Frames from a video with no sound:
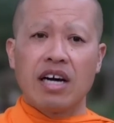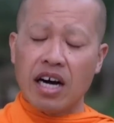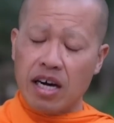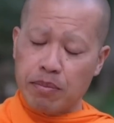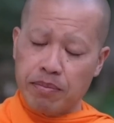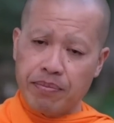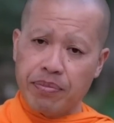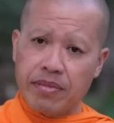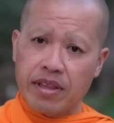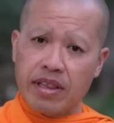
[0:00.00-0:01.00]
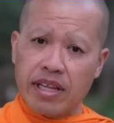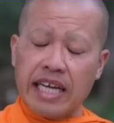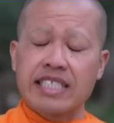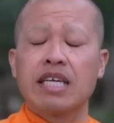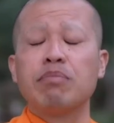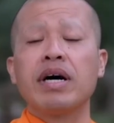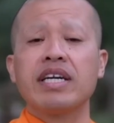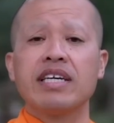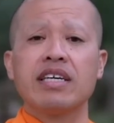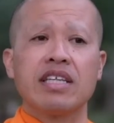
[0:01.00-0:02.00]
um, like I said,
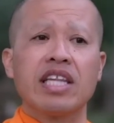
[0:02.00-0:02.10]
money.